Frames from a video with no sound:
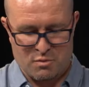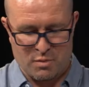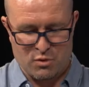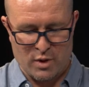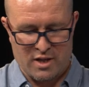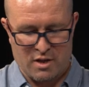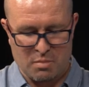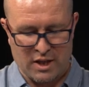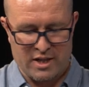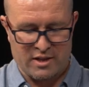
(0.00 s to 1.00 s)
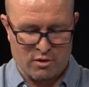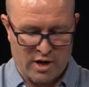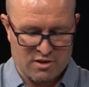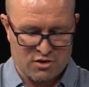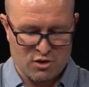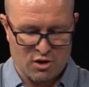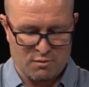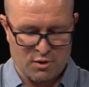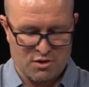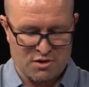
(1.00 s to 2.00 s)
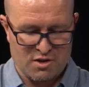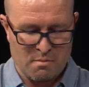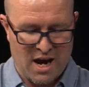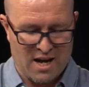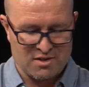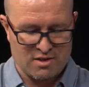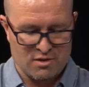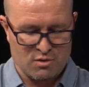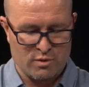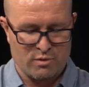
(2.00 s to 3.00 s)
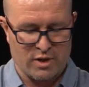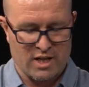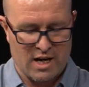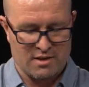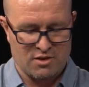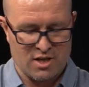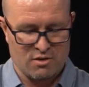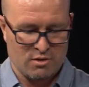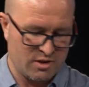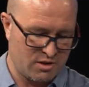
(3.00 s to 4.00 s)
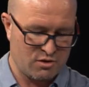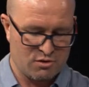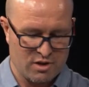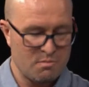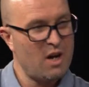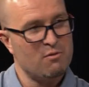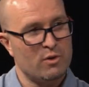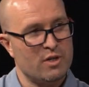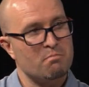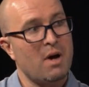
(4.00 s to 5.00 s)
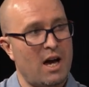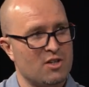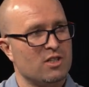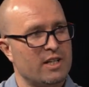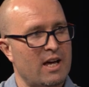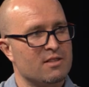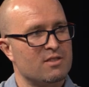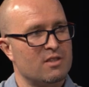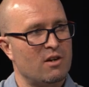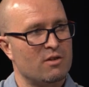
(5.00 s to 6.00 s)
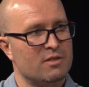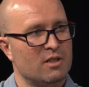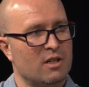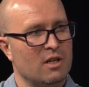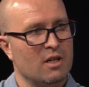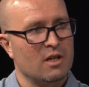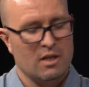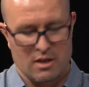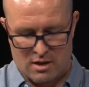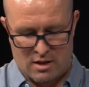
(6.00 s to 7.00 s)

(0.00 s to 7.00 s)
between completing the grad cert versus the master's with regards to entering the industry? You may have already partially answered that, I think.